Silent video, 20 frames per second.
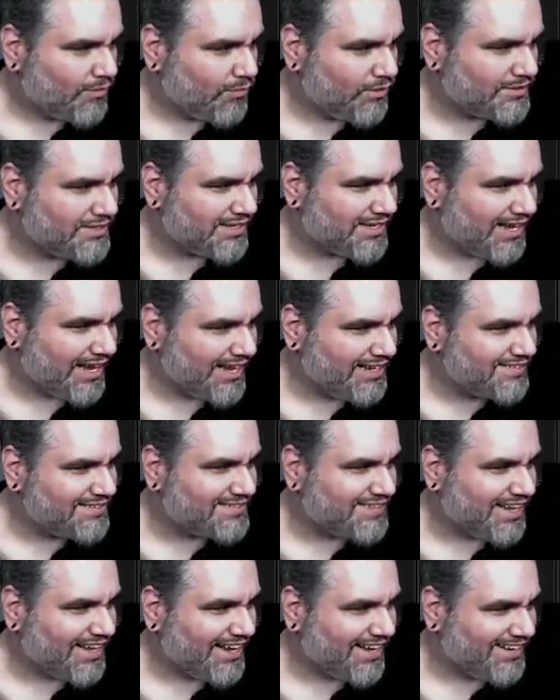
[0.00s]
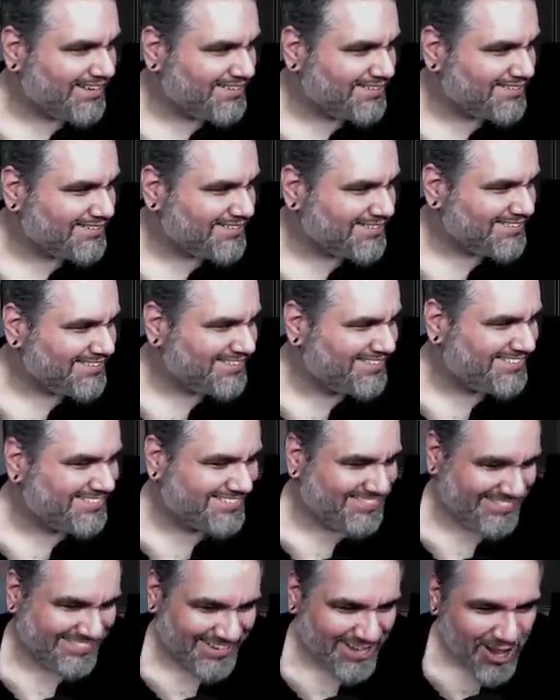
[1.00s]
What's a Gainsay?
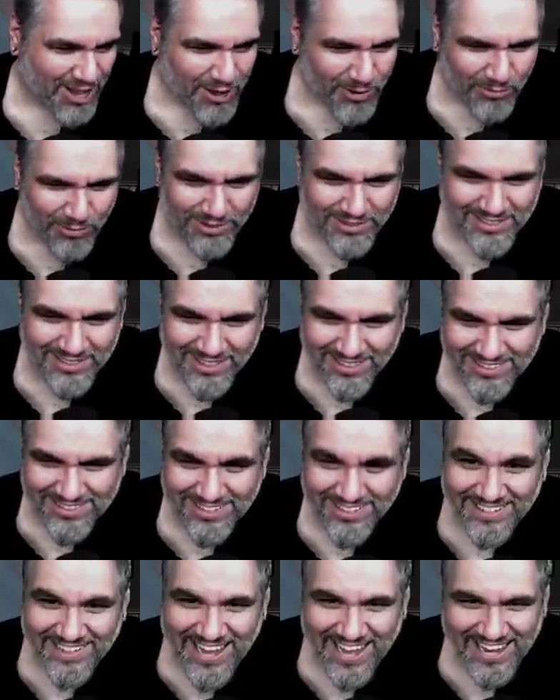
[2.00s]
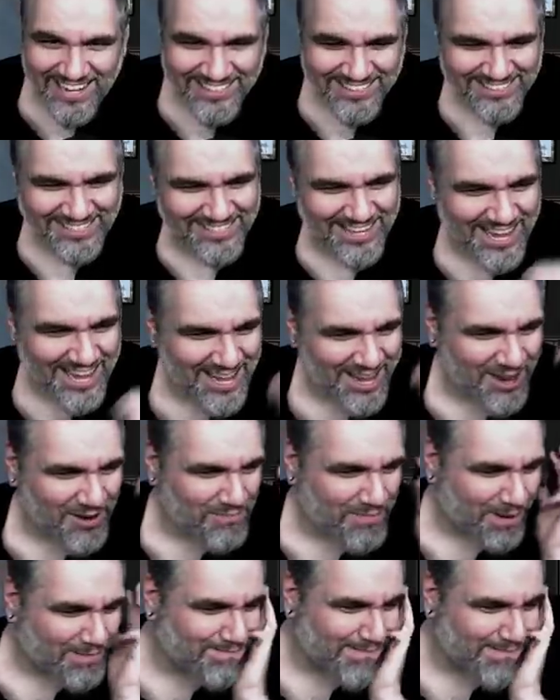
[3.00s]
What does the Gainsay?